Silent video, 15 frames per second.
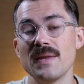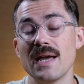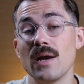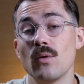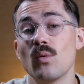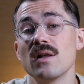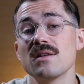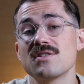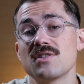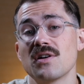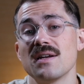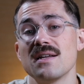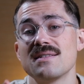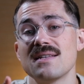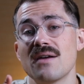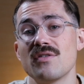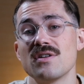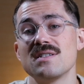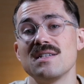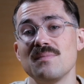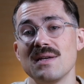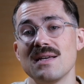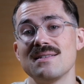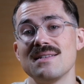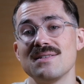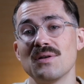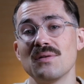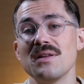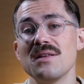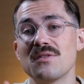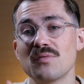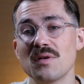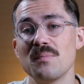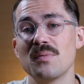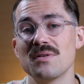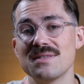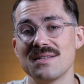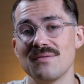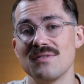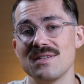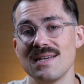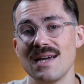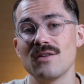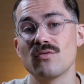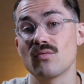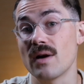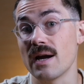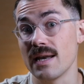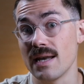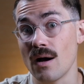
and while Starknet's average TPS is only 3.78 right